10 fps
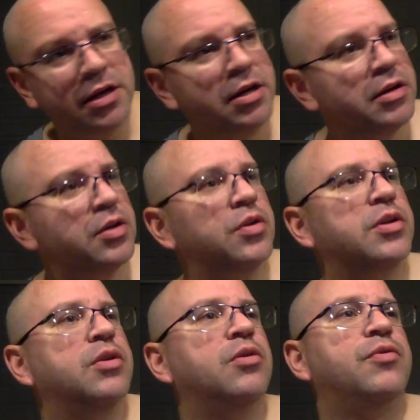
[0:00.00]
you, know,
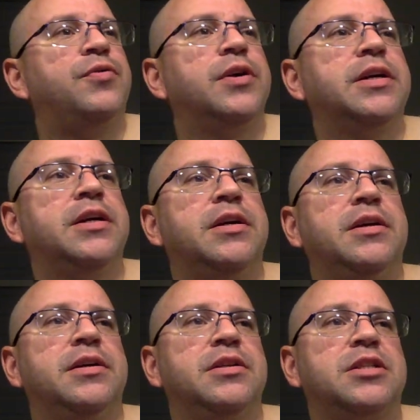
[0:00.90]
you know,
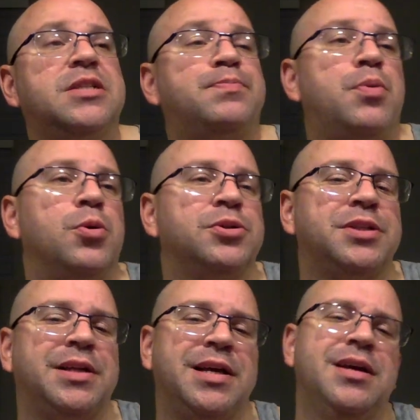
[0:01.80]
fucking sports
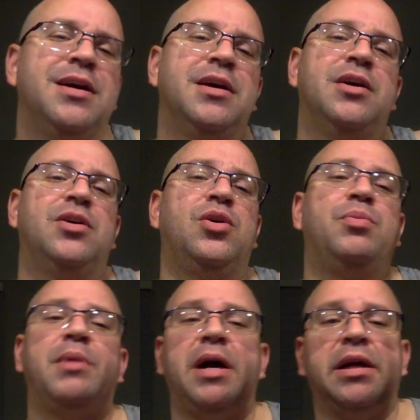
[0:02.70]
today. Oh
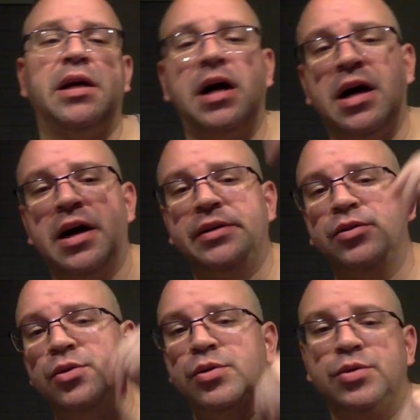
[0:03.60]
my god,
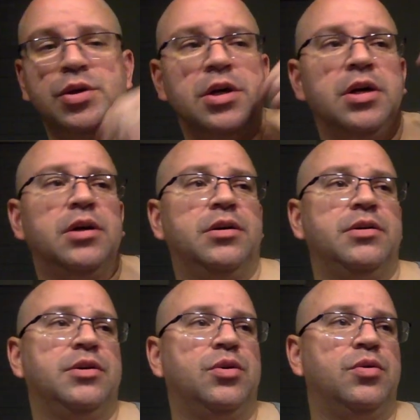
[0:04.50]
dude. Uh,
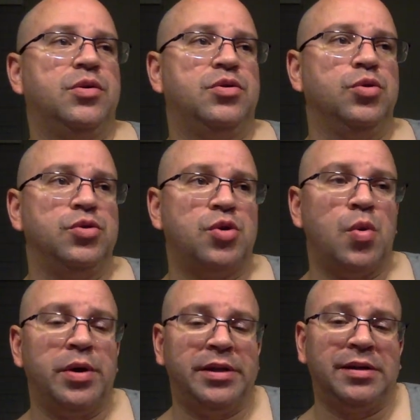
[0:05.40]
you know, dude's
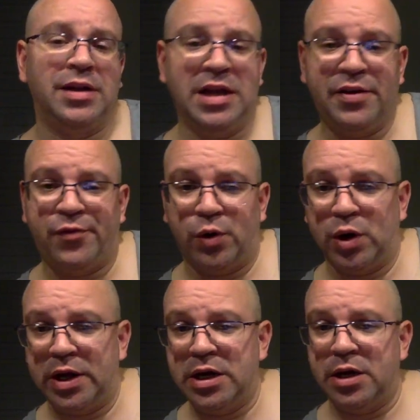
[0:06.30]
going down the lane for a
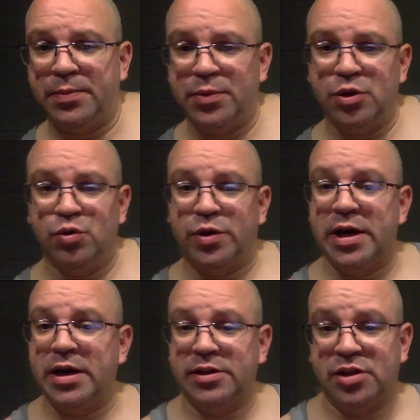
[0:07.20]
layup. You
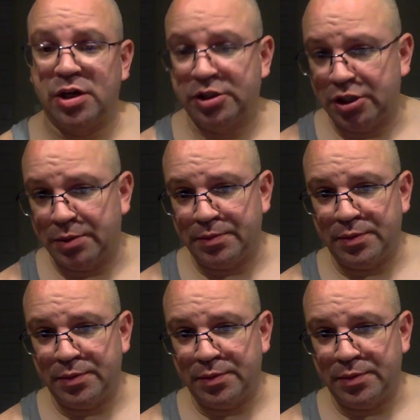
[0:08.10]
can't touch him.